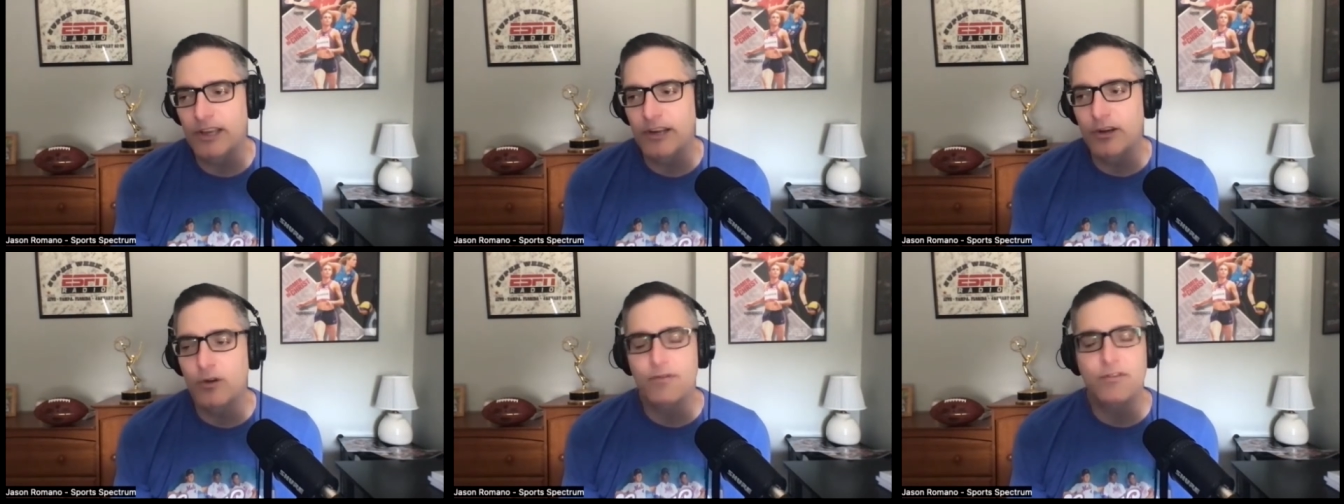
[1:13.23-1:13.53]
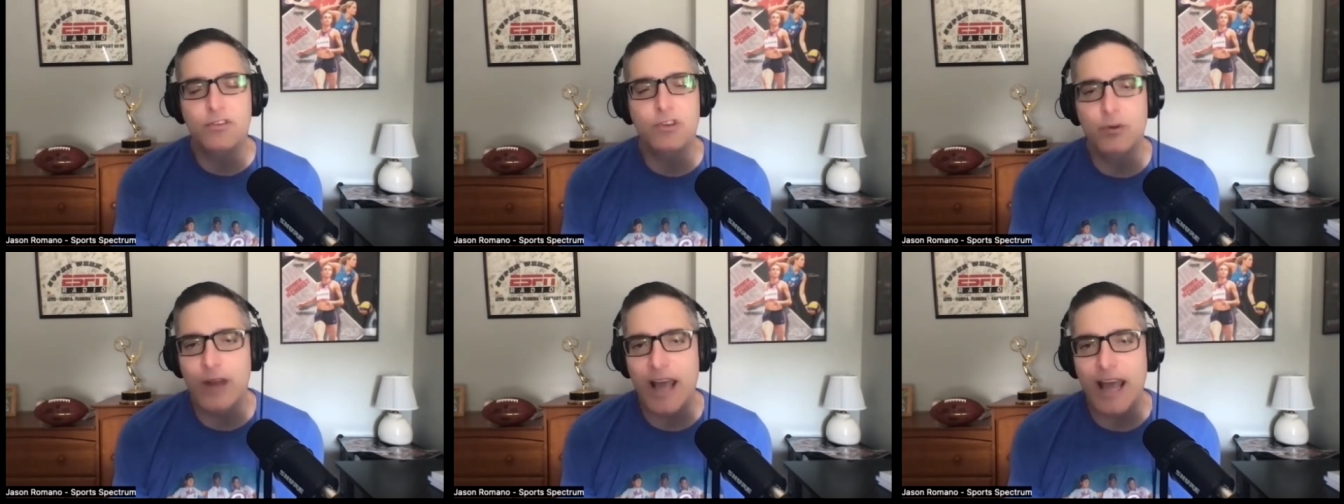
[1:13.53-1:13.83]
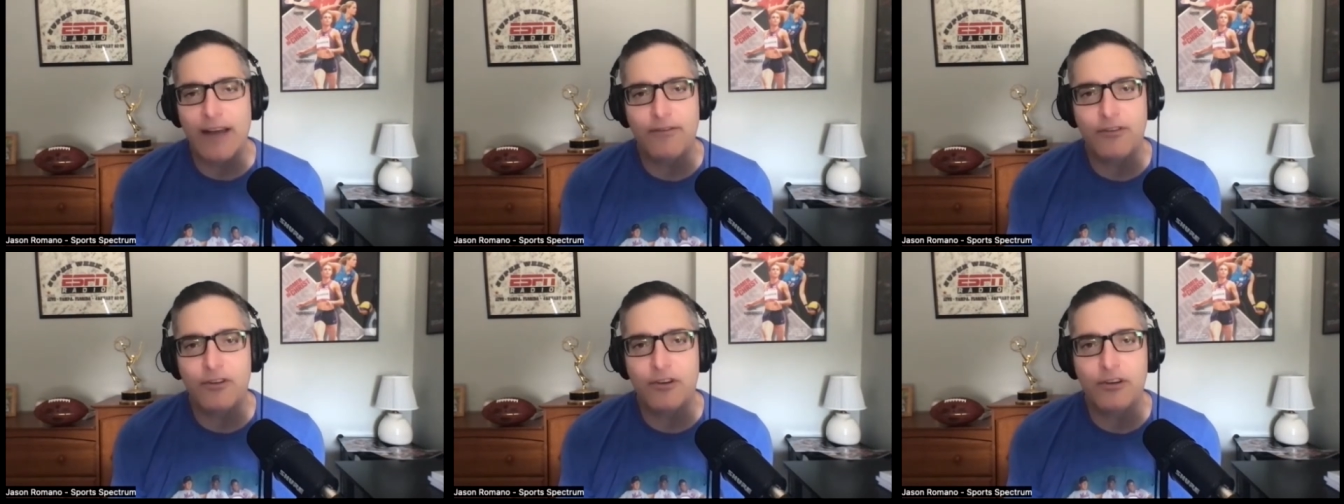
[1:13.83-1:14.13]
interviewed
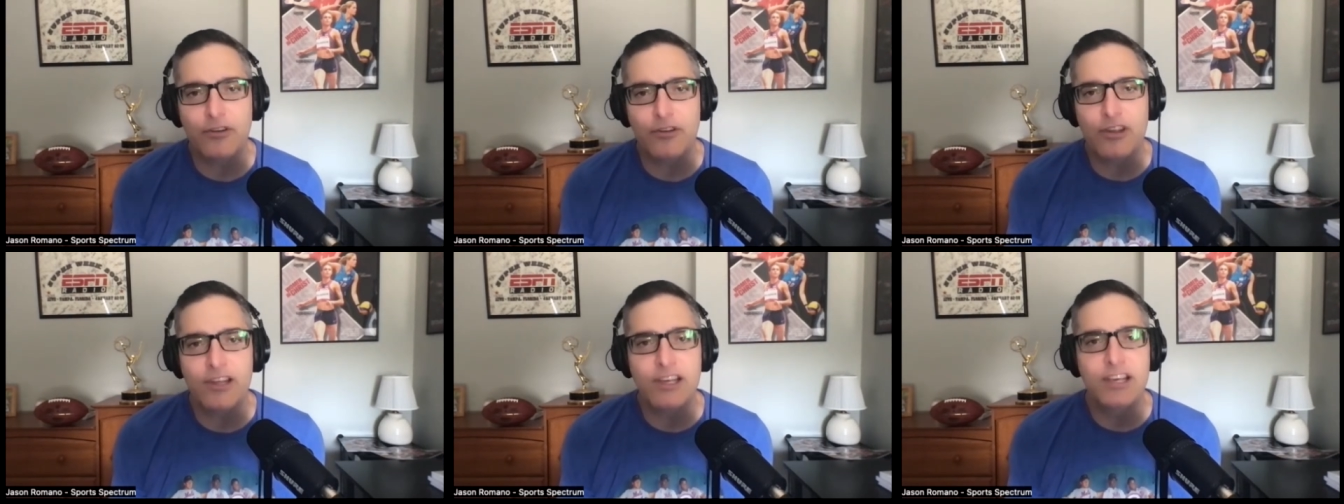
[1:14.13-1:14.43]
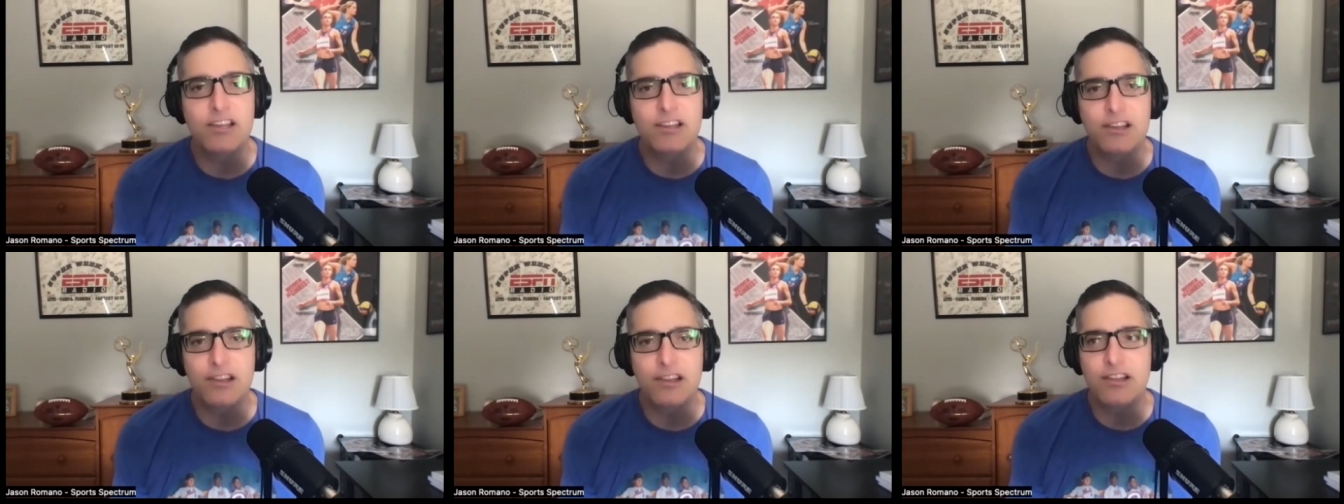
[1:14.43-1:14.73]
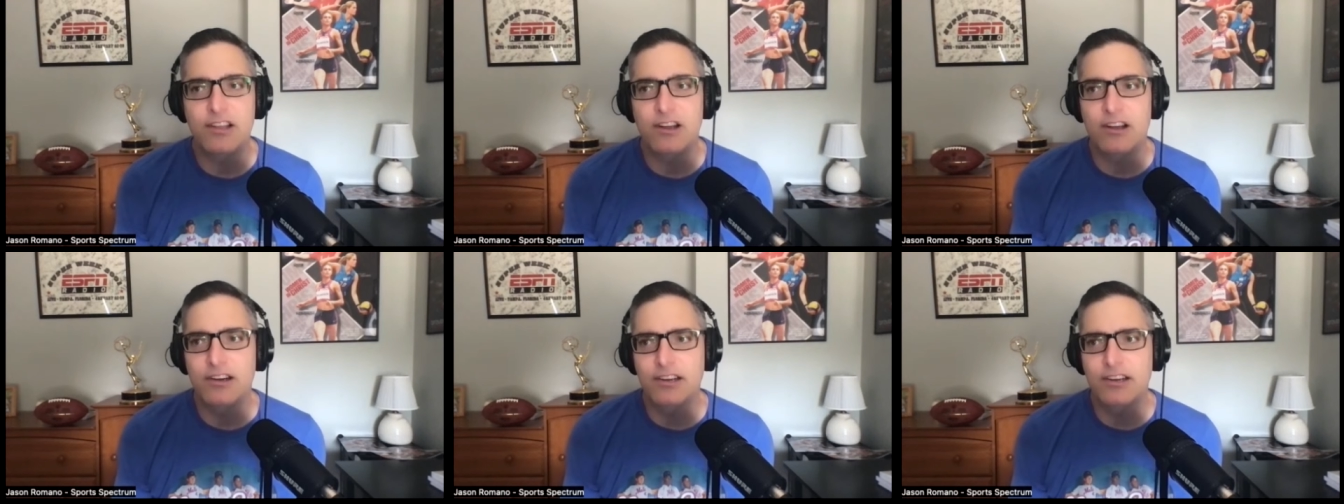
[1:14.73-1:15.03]
after your season's
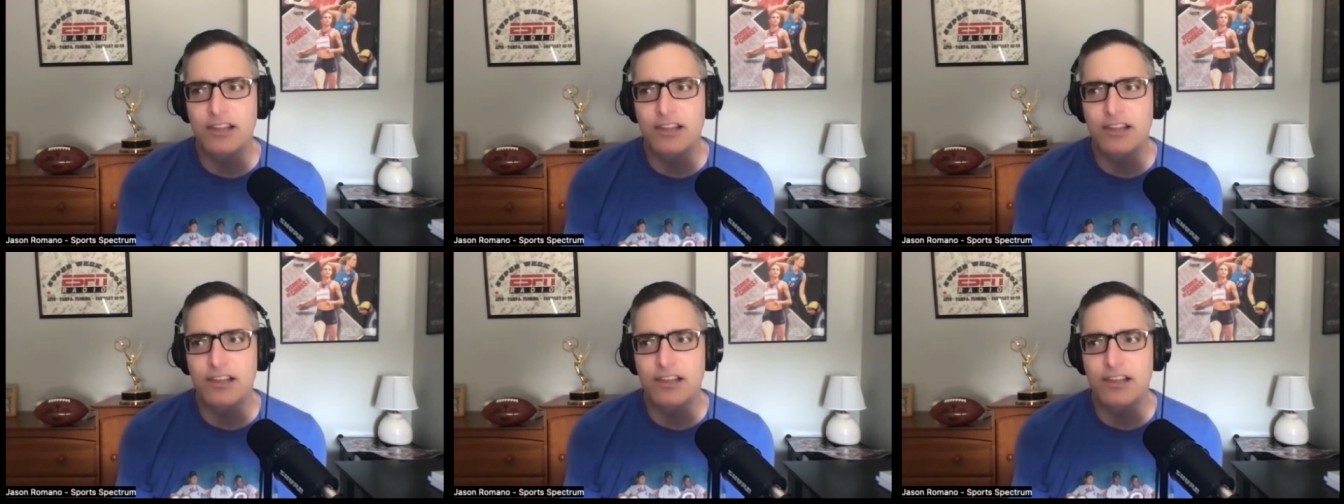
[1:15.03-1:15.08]
done